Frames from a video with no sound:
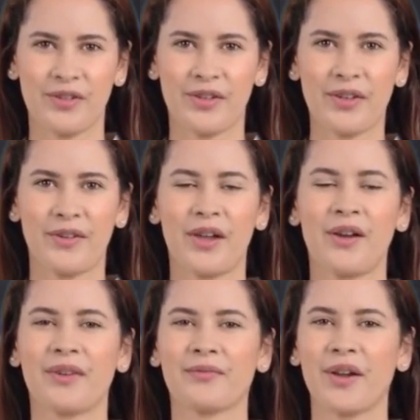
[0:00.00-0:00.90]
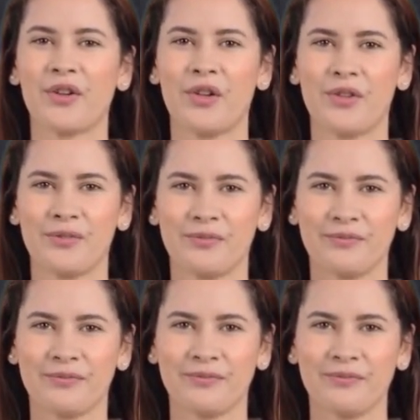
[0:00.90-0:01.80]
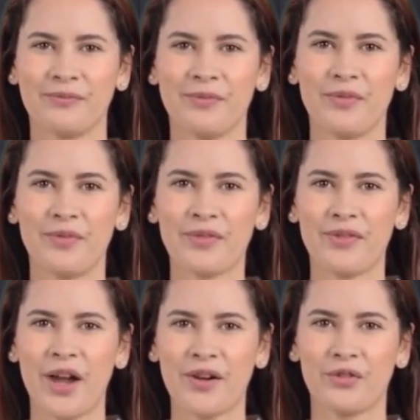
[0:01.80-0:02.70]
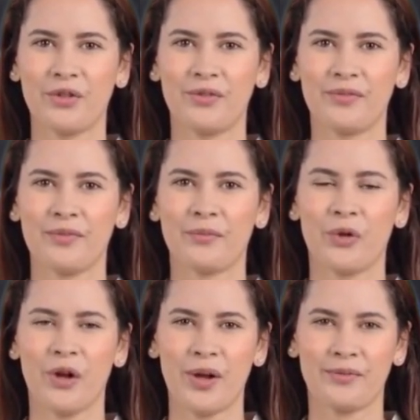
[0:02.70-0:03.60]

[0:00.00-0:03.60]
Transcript: in this exciting venture. Stay tuned for more